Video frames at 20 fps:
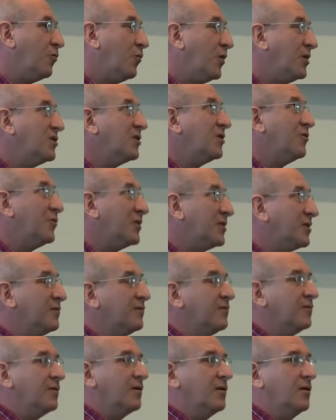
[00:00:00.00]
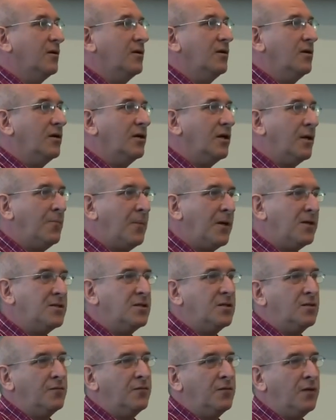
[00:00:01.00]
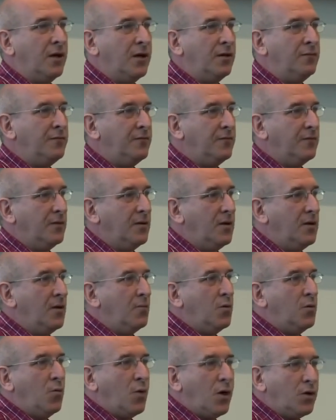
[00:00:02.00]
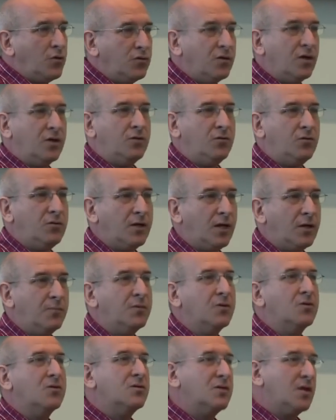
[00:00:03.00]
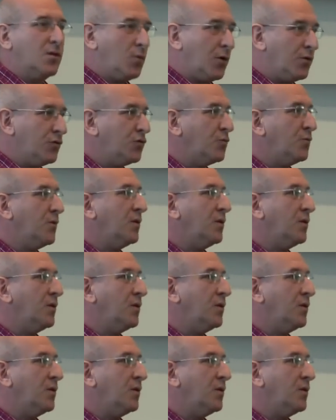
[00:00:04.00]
regenerative capacity of life. But why do they do that? Because they want